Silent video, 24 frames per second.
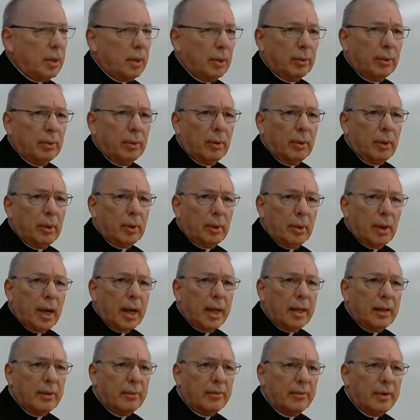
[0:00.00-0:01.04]
in a long
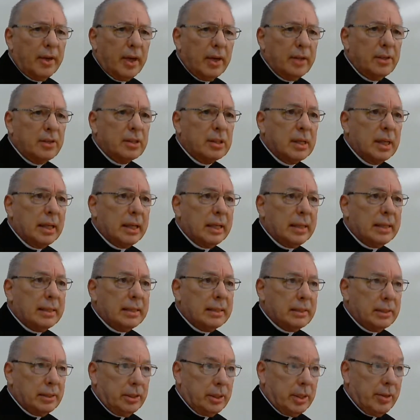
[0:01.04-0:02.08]
line of kids
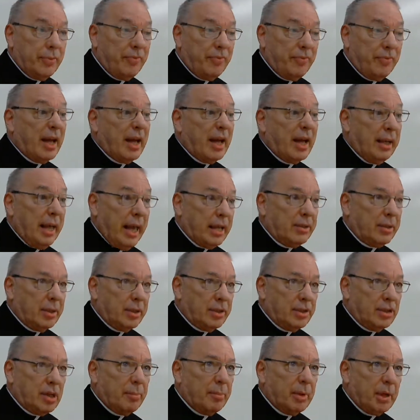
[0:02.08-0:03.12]
to finally enter the
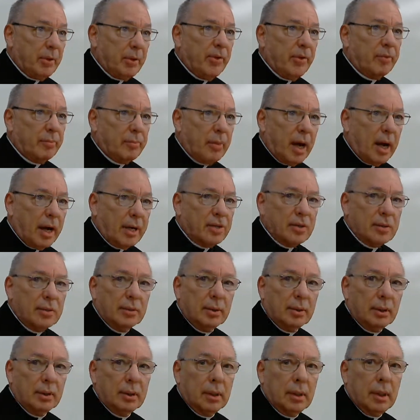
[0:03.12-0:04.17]
seminary from high
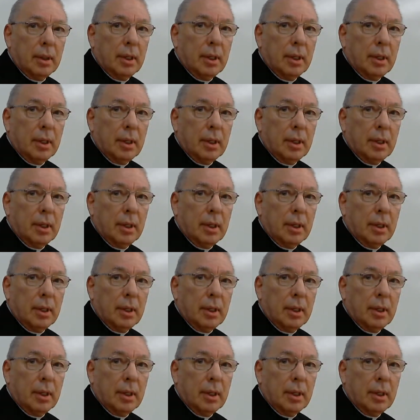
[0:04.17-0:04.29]
school?